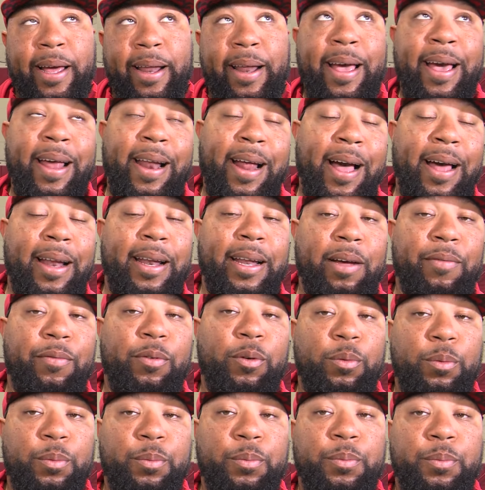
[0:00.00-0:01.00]
at, at a high
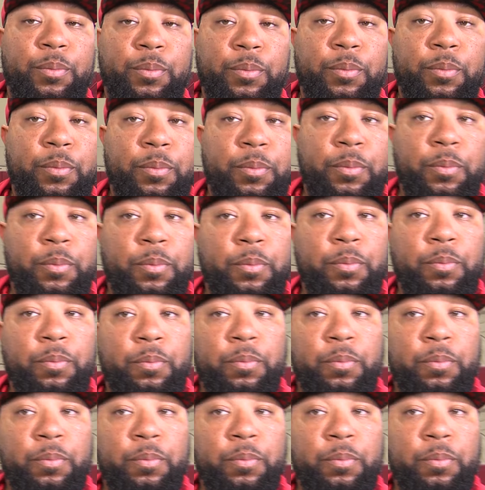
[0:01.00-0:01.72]
level. Coach, he's a